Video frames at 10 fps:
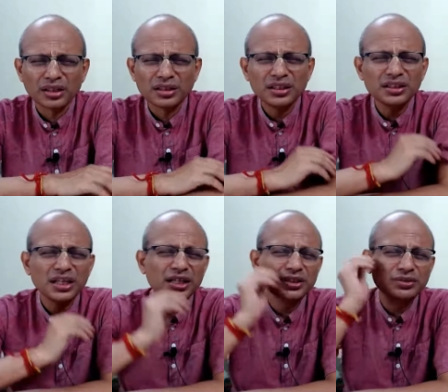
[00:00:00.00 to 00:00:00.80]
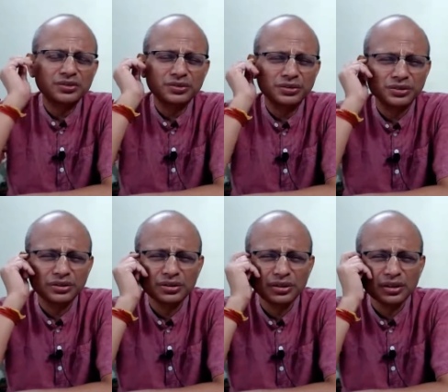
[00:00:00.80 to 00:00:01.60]
These are truth.
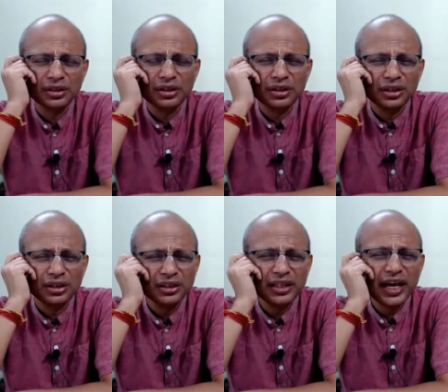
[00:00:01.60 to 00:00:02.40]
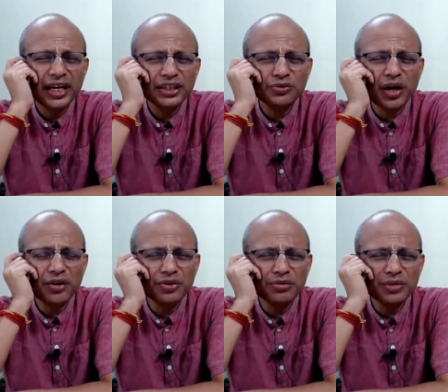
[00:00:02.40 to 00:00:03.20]
That is
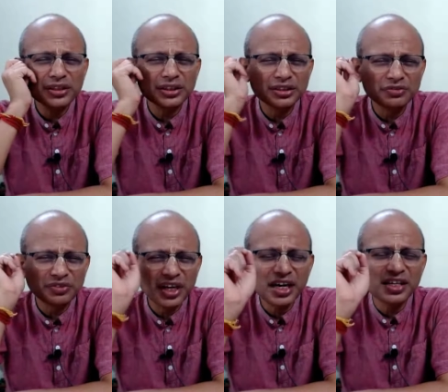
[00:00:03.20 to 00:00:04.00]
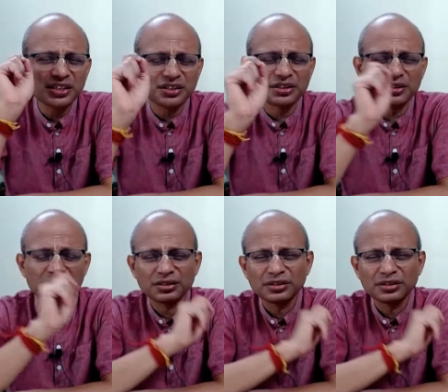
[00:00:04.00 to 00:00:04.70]
why we must invest